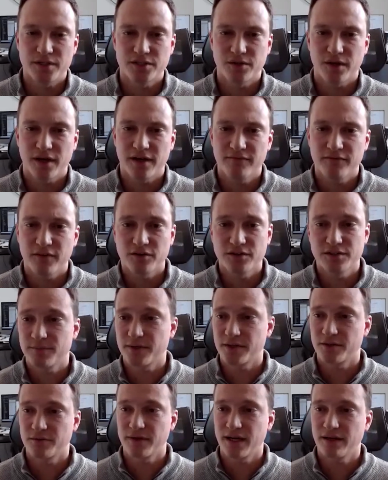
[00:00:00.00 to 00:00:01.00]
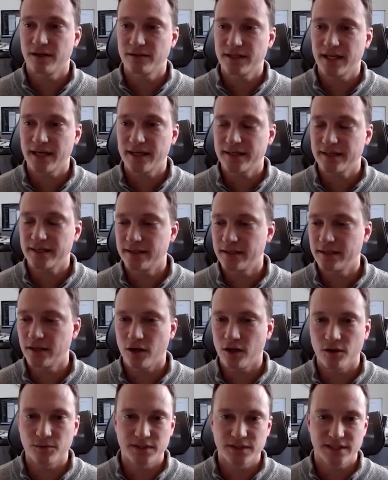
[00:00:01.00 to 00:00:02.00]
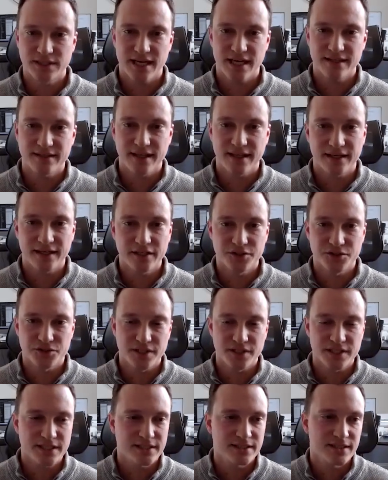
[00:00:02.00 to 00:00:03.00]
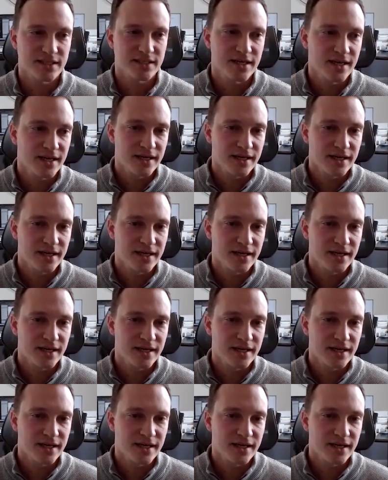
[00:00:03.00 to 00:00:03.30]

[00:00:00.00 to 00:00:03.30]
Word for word: So I've always been around that and always had that interest.